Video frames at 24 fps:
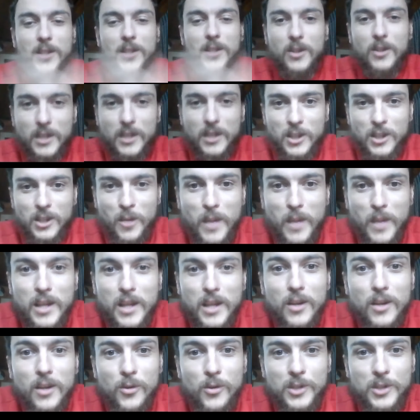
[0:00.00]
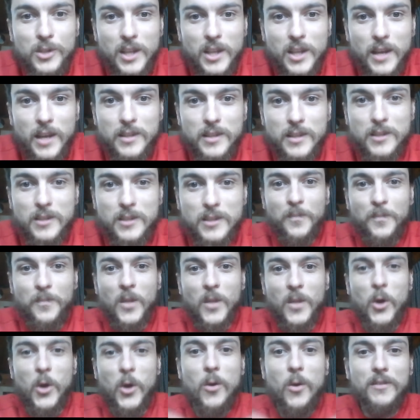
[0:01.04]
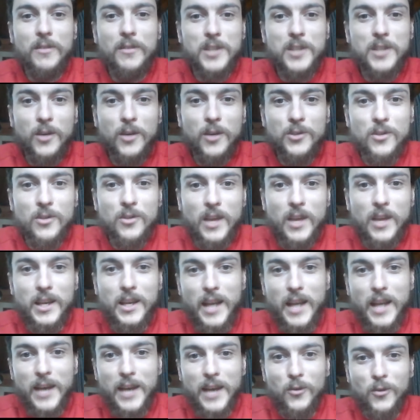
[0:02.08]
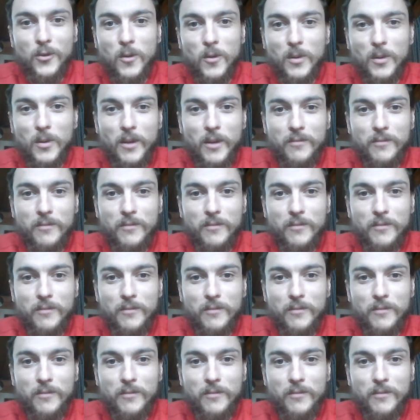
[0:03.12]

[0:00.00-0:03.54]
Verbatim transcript: there's a comedian who says, "Whoever tells you they can act normal around